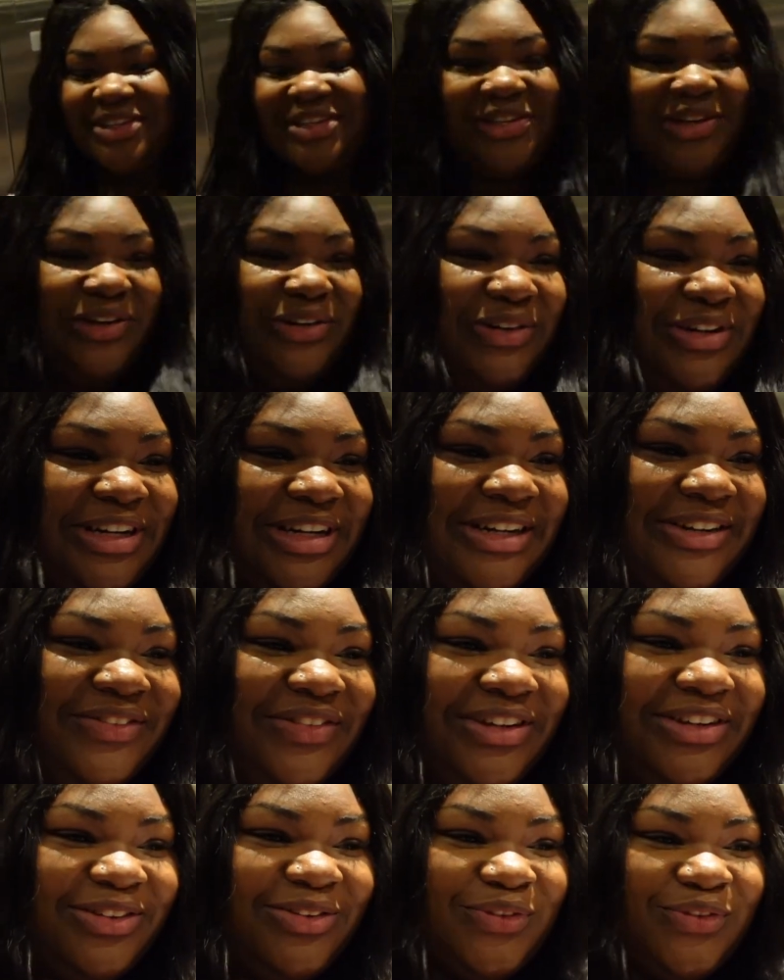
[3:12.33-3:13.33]
so
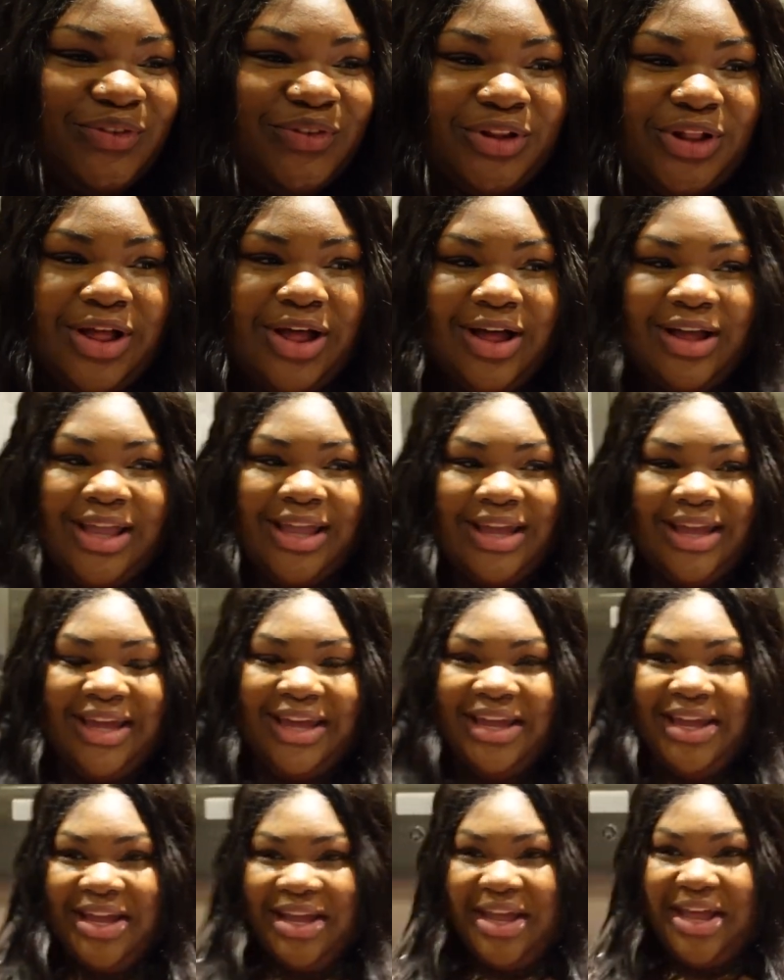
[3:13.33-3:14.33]
nervous
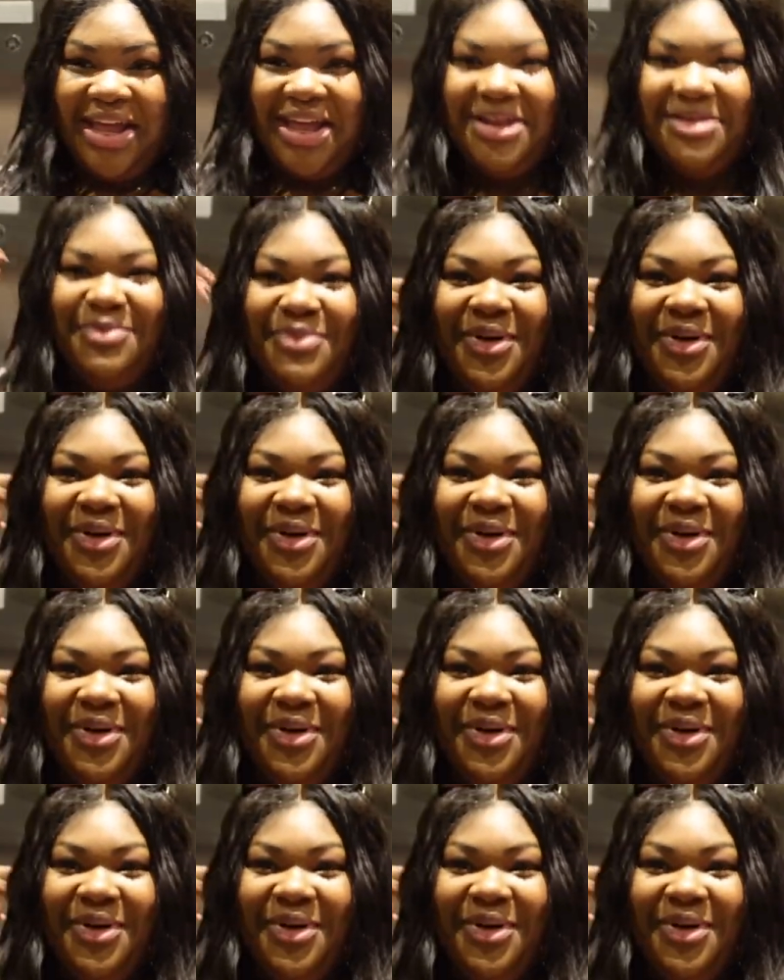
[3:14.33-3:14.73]
vlogging in